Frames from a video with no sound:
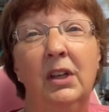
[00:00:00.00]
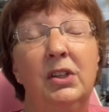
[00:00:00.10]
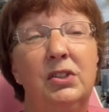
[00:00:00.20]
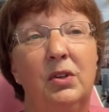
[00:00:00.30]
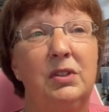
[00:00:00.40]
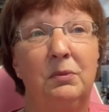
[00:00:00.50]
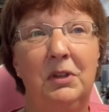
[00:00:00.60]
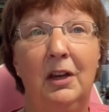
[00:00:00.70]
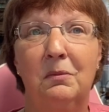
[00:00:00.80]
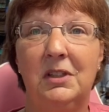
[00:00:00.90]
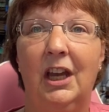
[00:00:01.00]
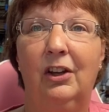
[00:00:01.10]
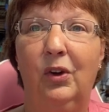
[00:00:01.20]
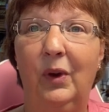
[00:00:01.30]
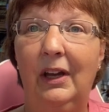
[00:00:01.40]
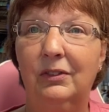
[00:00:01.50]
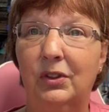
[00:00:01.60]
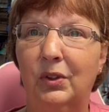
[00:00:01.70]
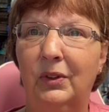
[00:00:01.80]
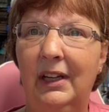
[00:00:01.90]
So sometimes I'll go out and
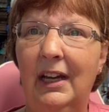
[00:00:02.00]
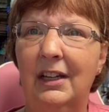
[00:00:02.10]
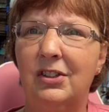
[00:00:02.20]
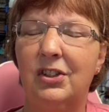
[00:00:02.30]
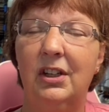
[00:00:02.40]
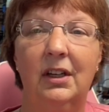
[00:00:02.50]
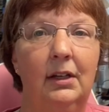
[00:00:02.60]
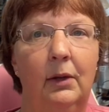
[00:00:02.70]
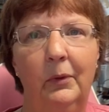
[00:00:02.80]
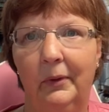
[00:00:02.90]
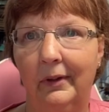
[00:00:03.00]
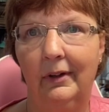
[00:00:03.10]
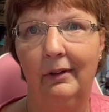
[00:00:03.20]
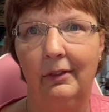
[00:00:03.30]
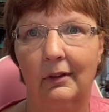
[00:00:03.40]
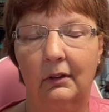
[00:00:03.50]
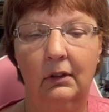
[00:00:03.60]
DoorDash and I won't get nothing.